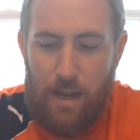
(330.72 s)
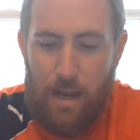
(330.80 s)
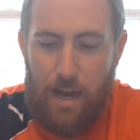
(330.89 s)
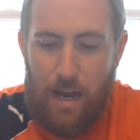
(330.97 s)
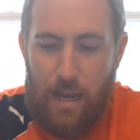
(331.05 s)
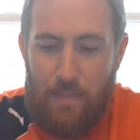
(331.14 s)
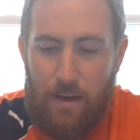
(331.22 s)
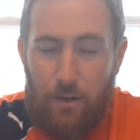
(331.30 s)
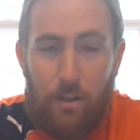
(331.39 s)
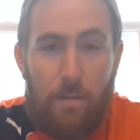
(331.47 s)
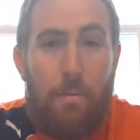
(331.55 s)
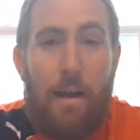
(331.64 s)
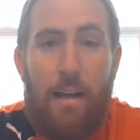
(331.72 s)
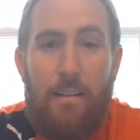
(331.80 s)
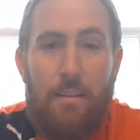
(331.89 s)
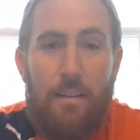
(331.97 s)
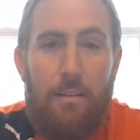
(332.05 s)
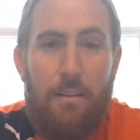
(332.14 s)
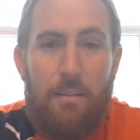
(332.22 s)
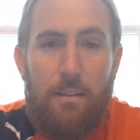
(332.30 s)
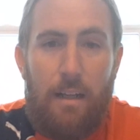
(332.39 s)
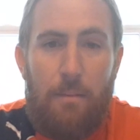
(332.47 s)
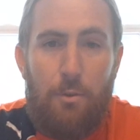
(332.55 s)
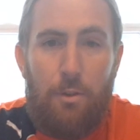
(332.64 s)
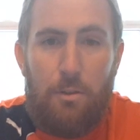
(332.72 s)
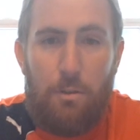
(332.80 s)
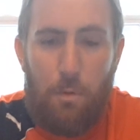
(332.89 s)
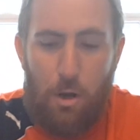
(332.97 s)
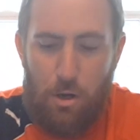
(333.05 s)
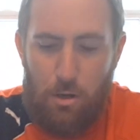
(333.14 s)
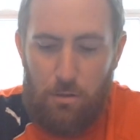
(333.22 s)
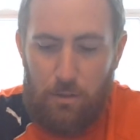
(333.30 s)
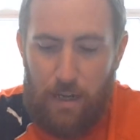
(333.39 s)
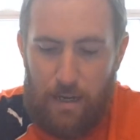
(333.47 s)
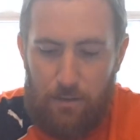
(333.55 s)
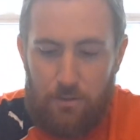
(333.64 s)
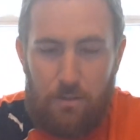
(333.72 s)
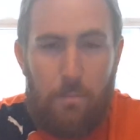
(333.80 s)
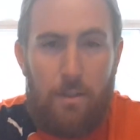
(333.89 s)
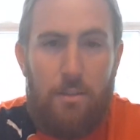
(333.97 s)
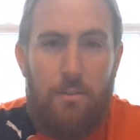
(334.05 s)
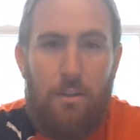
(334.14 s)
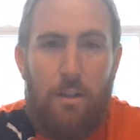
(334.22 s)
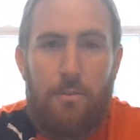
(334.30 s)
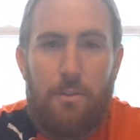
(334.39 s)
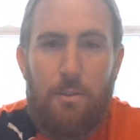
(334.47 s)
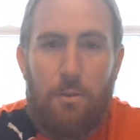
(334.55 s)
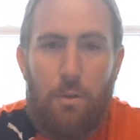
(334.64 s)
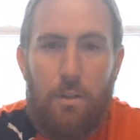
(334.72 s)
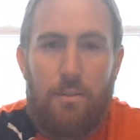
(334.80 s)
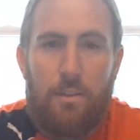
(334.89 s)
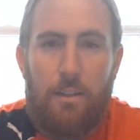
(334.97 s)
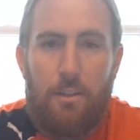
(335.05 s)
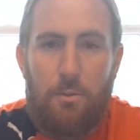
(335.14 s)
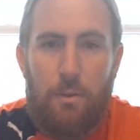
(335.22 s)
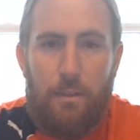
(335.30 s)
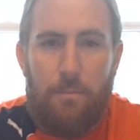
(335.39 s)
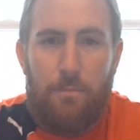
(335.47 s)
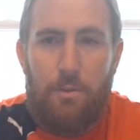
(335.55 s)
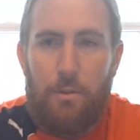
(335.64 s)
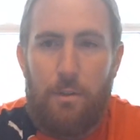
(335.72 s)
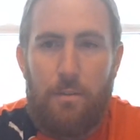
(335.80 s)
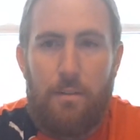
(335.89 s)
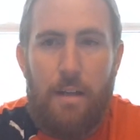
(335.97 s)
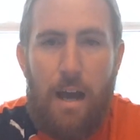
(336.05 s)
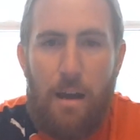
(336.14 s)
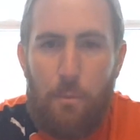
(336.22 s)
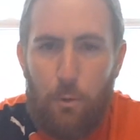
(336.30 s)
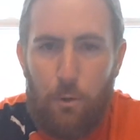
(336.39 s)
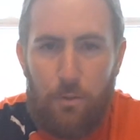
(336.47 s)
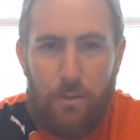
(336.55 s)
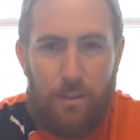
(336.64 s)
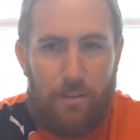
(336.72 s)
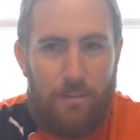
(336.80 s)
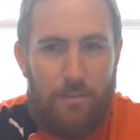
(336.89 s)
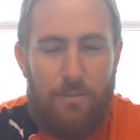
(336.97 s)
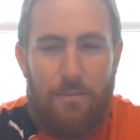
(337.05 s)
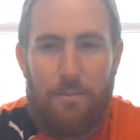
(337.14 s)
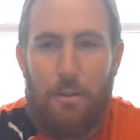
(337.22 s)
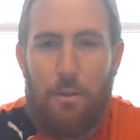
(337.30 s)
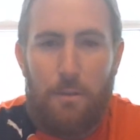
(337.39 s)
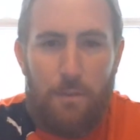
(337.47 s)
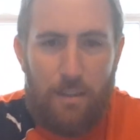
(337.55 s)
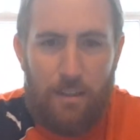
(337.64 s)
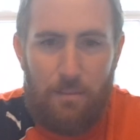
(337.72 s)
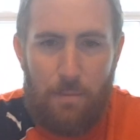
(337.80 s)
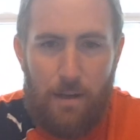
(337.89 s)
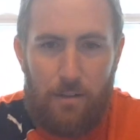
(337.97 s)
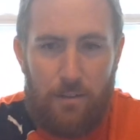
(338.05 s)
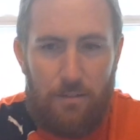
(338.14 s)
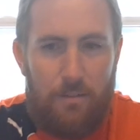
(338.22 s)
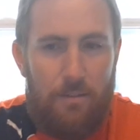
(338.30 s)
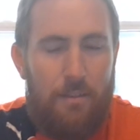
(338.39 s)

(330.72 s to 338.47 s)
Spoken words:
And they are going to pass that list of names on to all college admissions offices across the country. So it is not worth it. Don't even think about it.